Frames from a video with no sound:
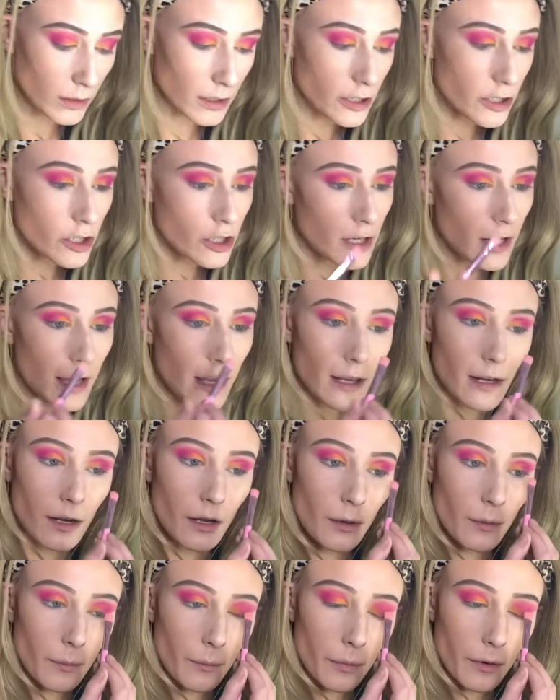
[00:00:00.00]
shade, and
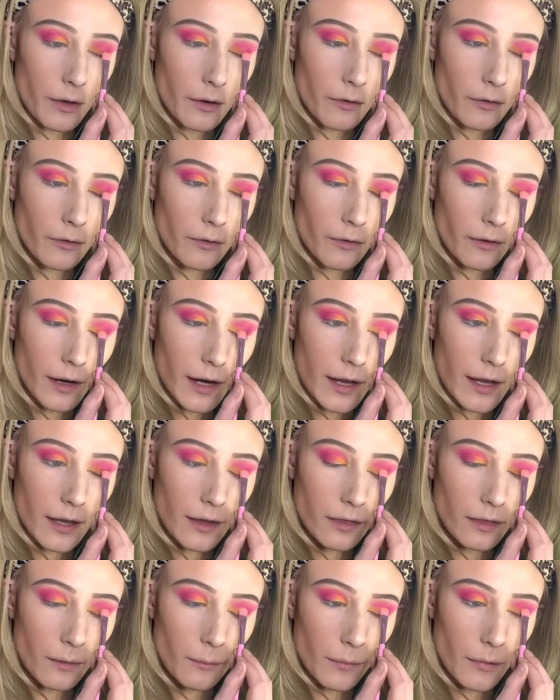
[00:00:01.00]
I'm going to put it right
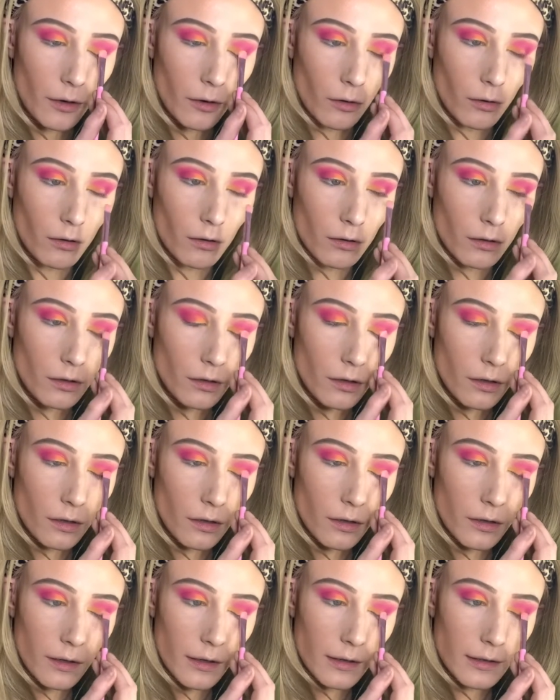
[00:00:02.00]
in the middle
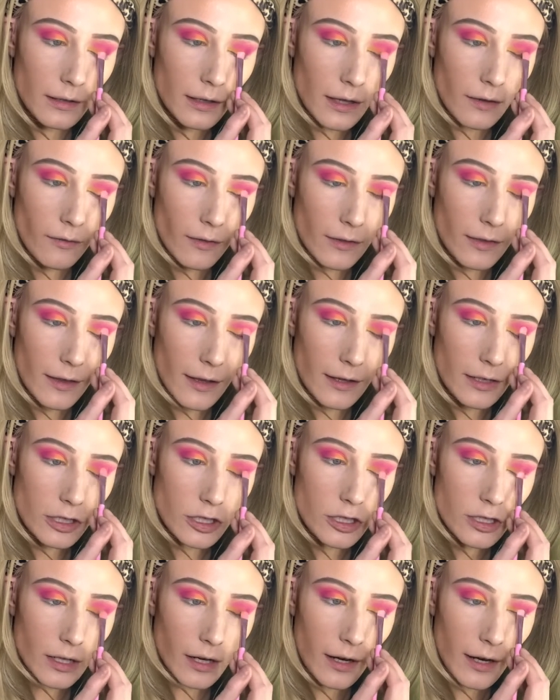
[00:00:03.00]
to give it that
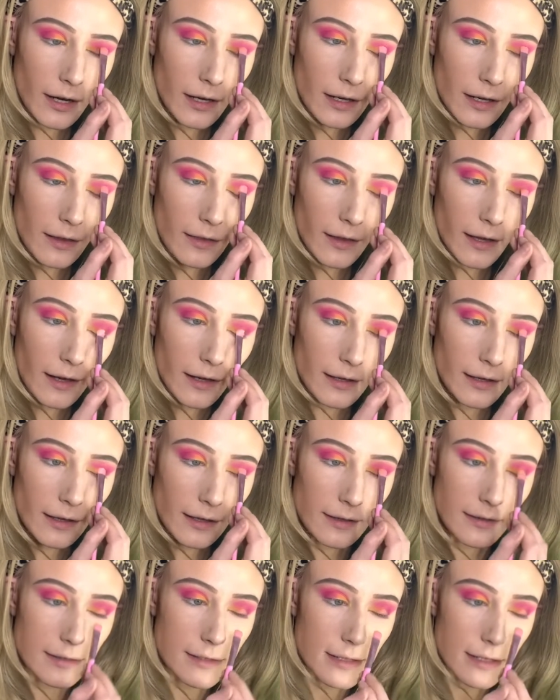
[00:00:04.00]
shine that
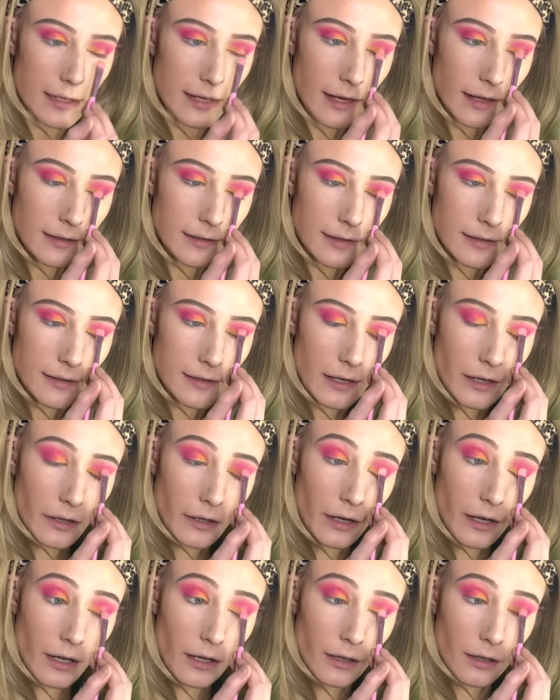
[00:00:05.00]
is necessary.